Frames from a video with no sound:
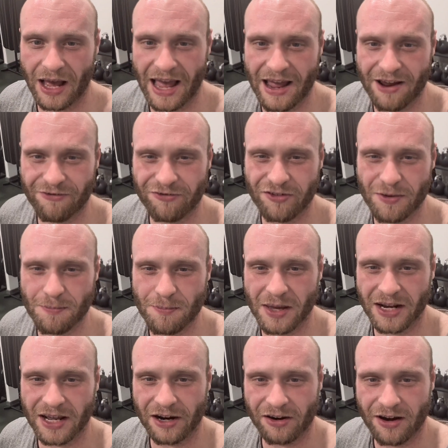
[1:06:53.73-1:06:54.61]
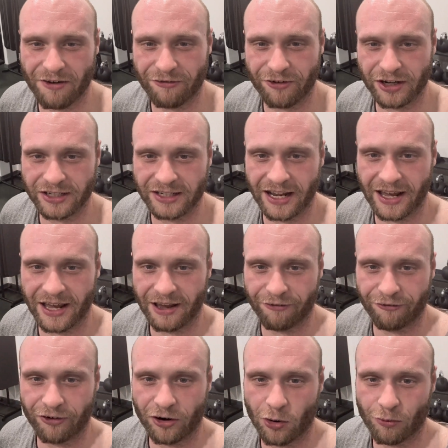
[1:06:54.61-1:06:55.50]
every minute or every day
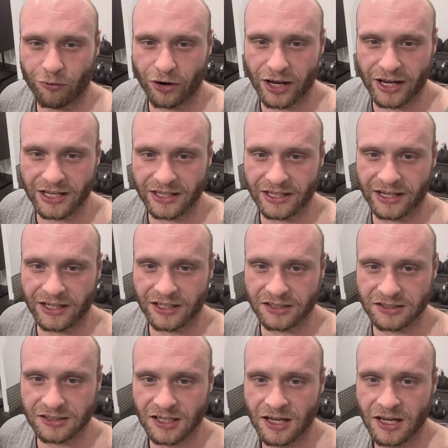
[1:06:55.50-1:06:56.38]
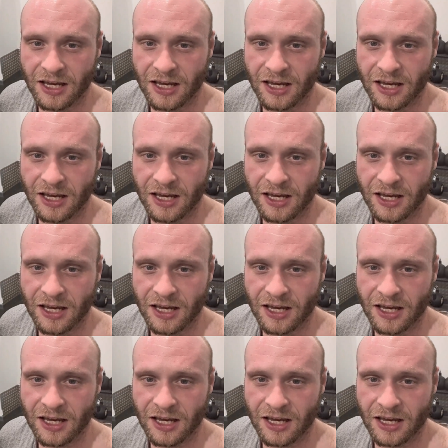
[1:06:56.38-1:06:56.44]
for over 8 years